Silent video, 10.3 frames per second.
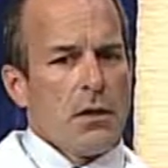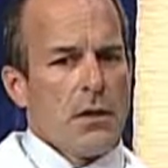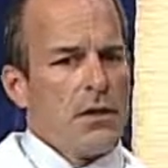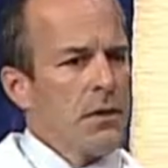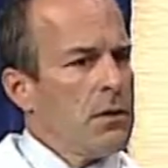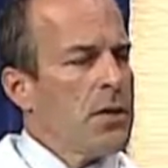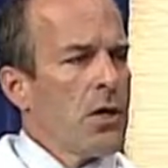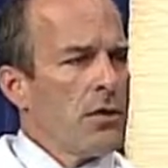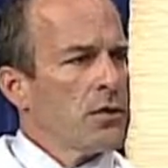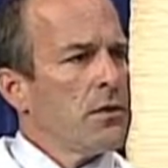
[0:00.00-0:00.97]
can still be
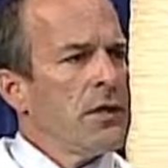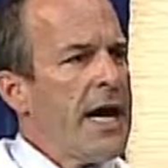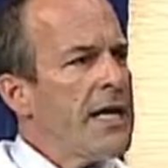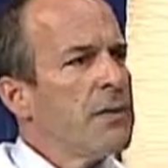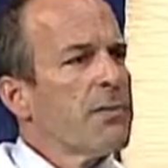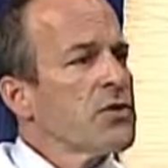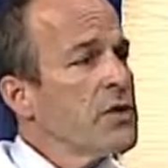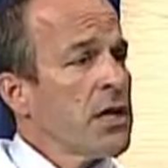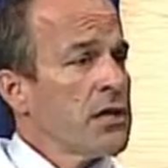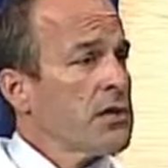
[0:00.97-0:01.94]
going, 90% can